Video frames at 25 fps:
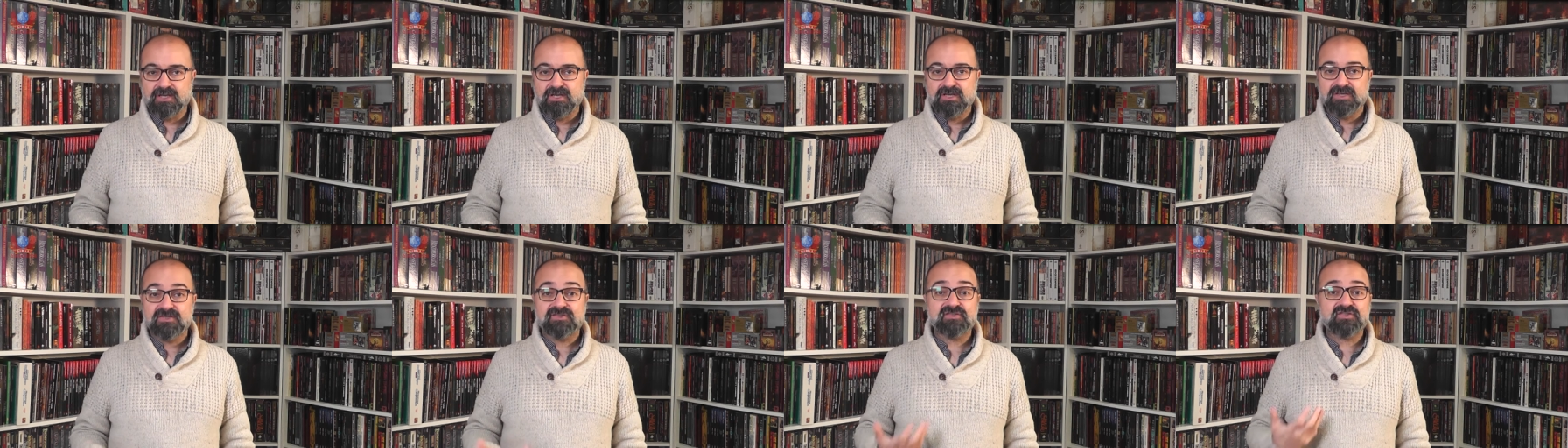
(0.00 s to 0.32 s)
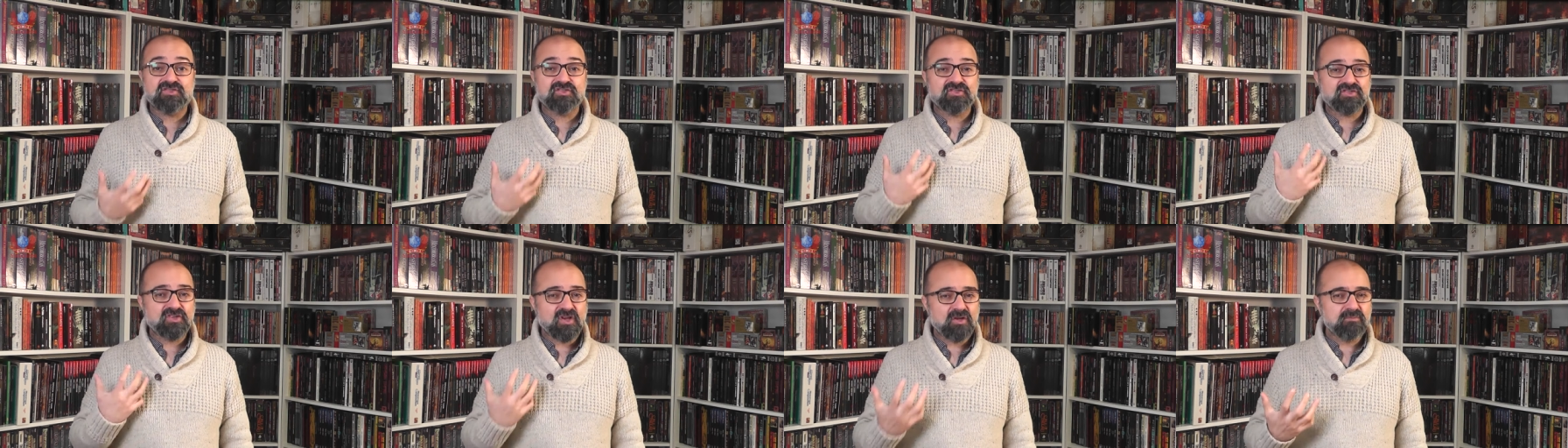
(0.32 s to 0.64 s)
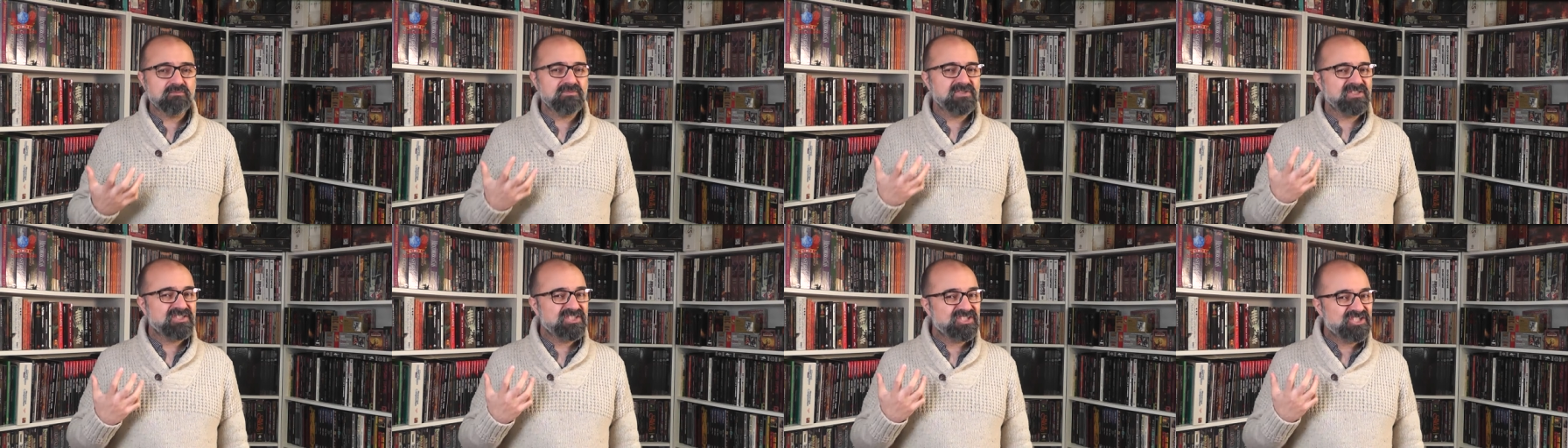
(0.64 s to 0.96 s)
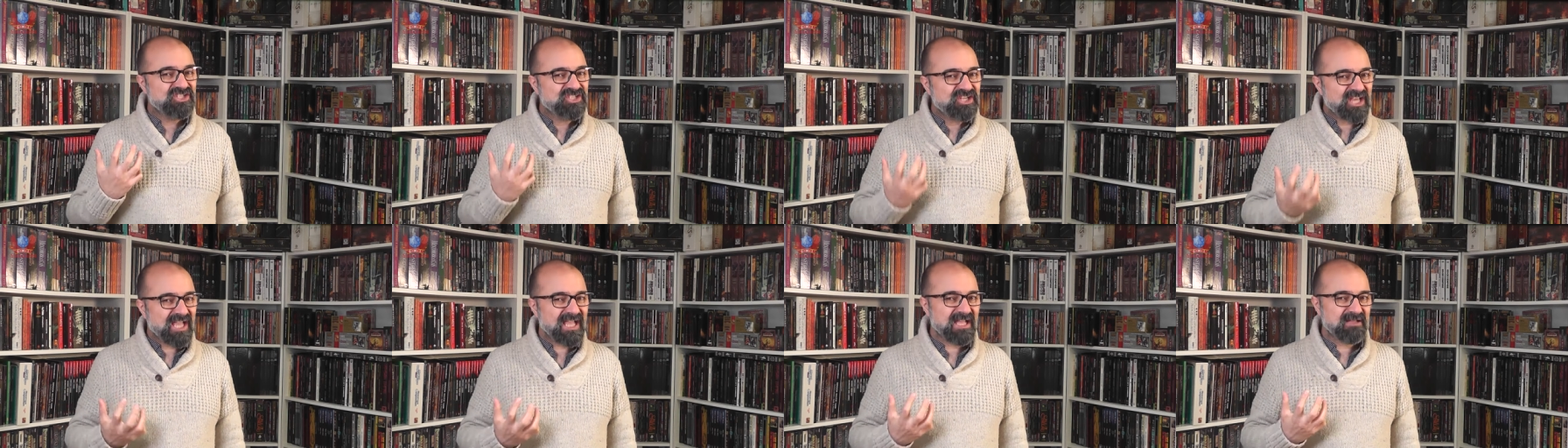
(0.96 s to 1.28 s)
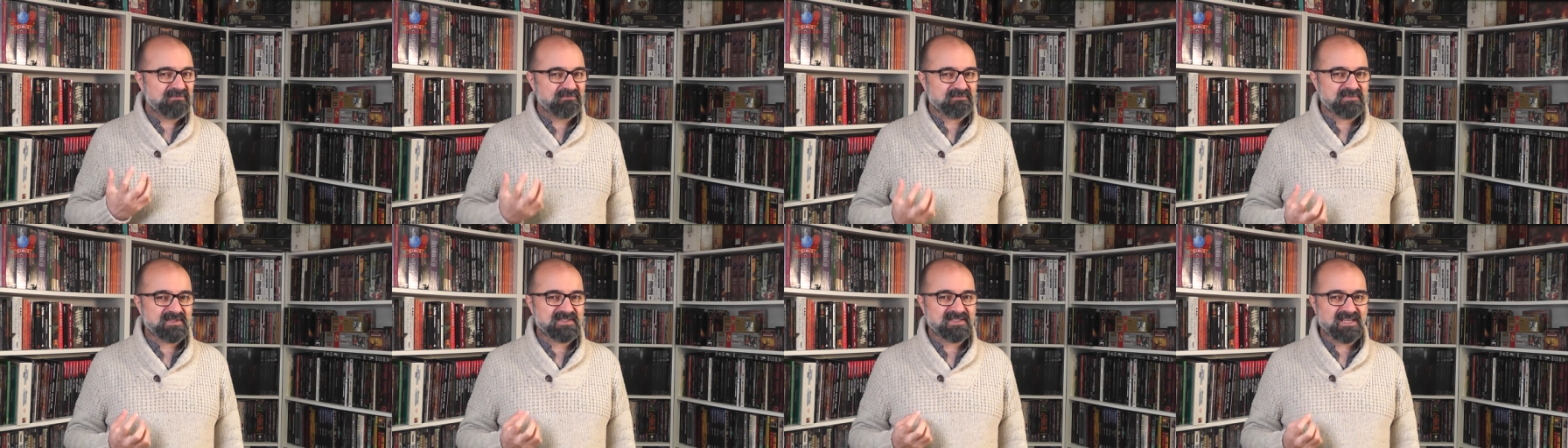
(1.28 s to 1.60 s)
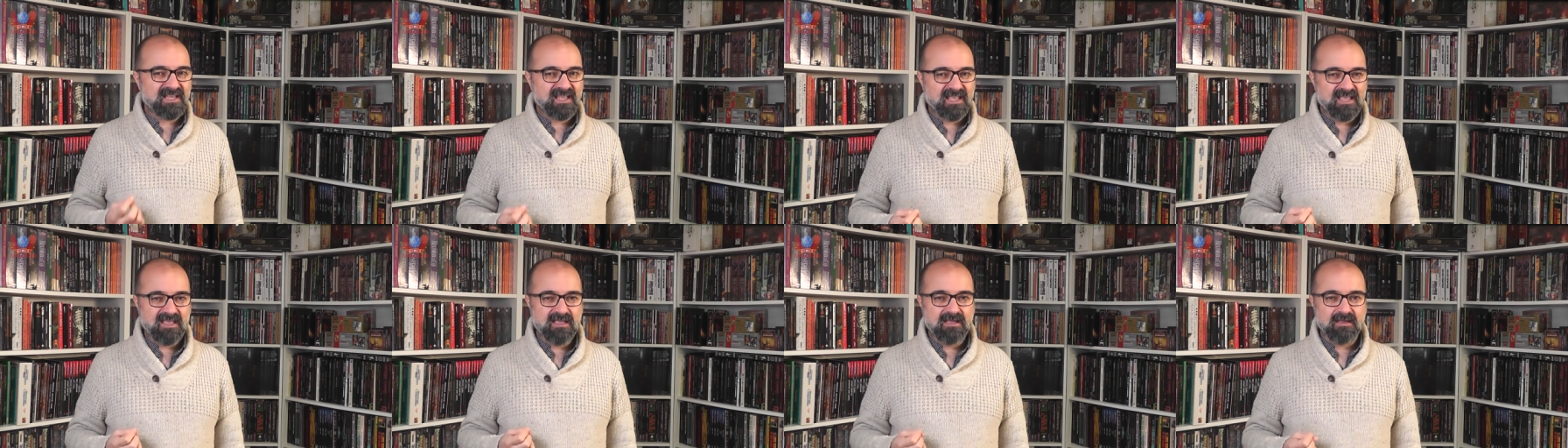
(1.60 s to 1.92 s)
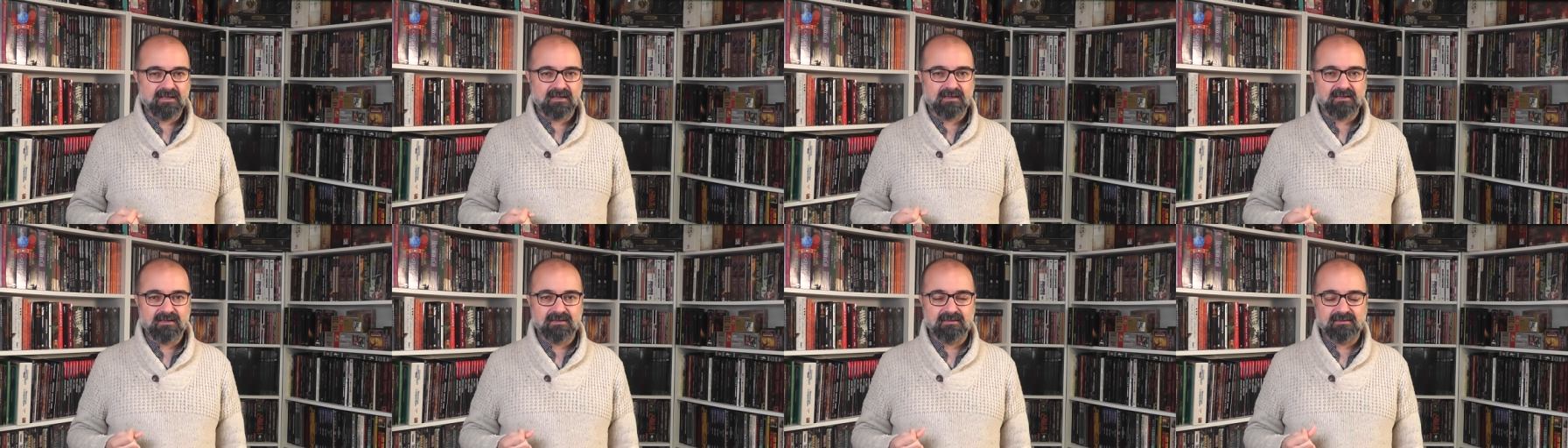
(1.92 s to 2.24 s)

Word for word: Some gems here